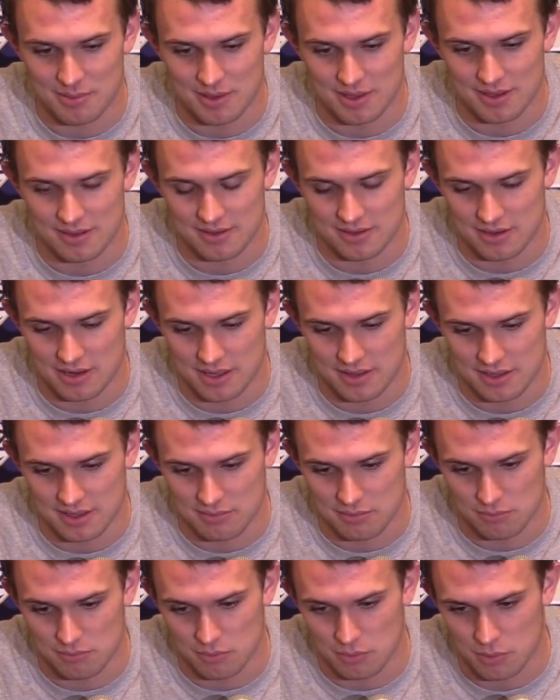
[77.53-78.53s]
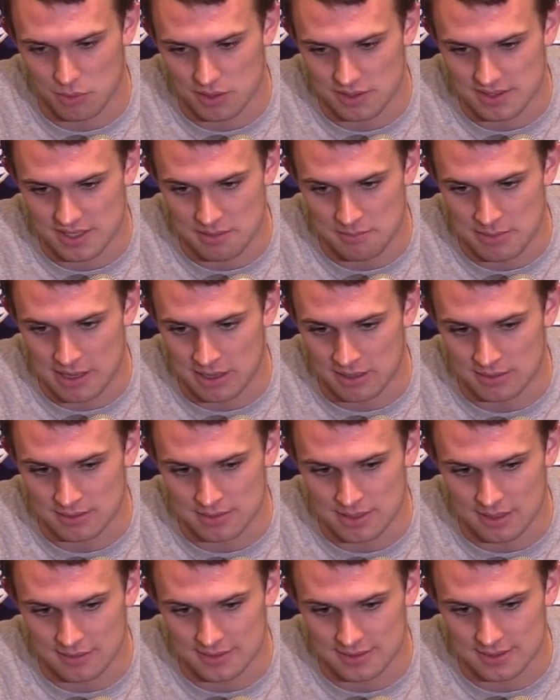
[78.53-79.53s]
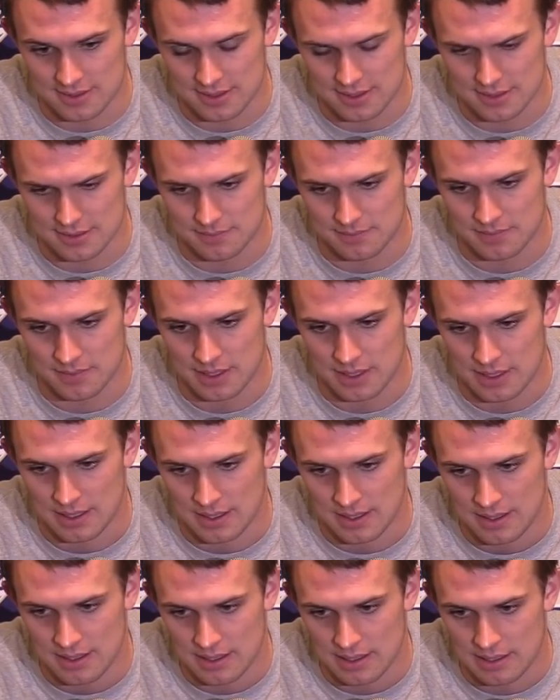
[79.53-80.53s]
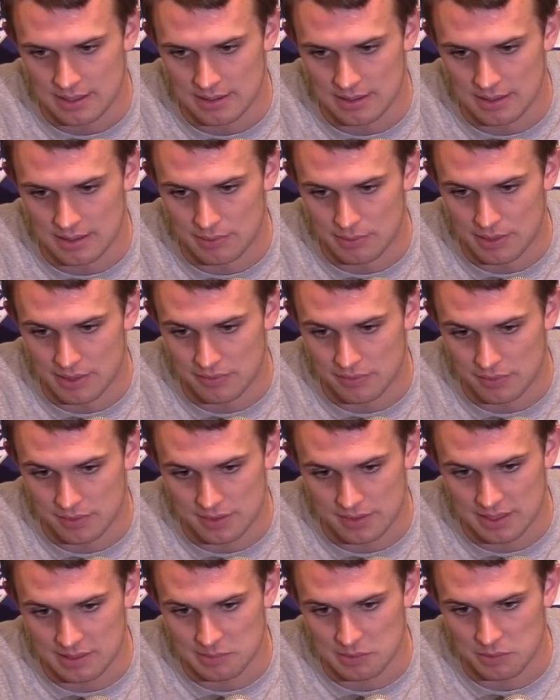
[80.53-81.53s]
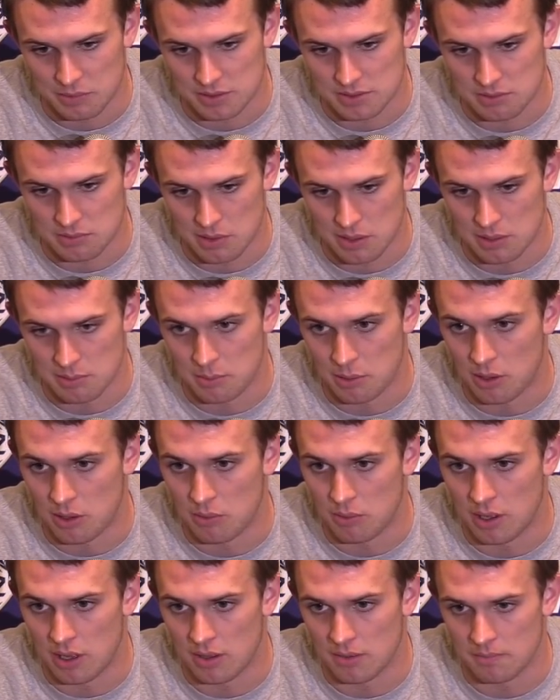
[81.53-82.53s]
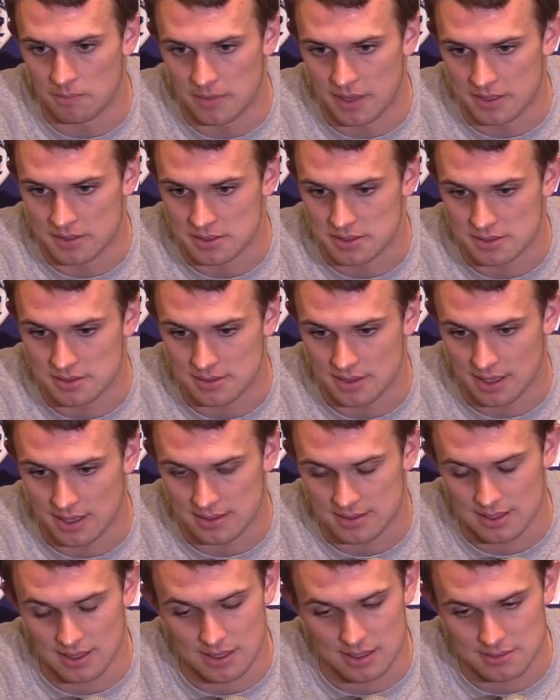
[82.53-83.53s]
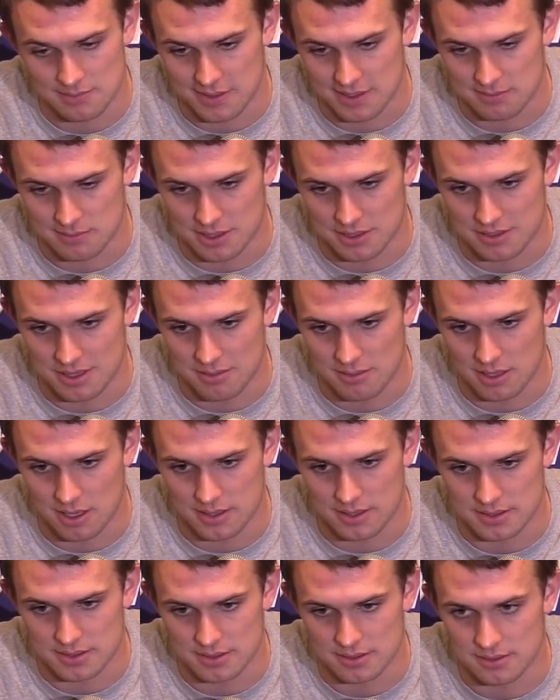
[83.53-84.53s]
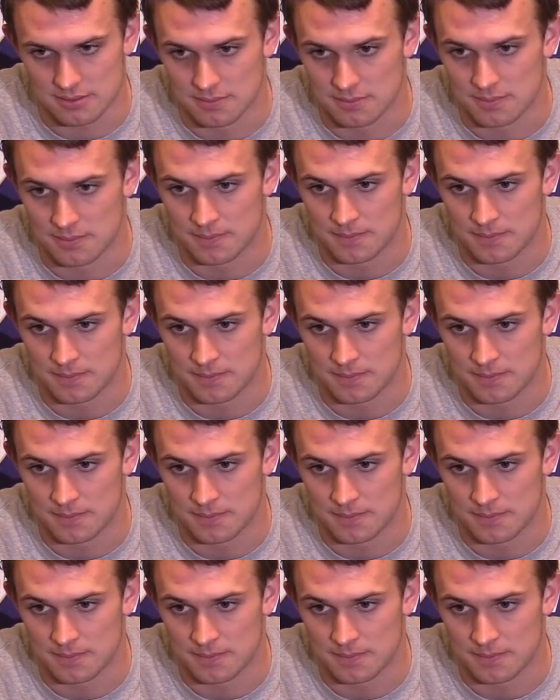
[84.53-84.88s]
But you know, I think we, want to stay balanced, obviously, and and uh, we're definitely a team that wants to run the ball well, and that just, like I said, that just makes my job a lot easier.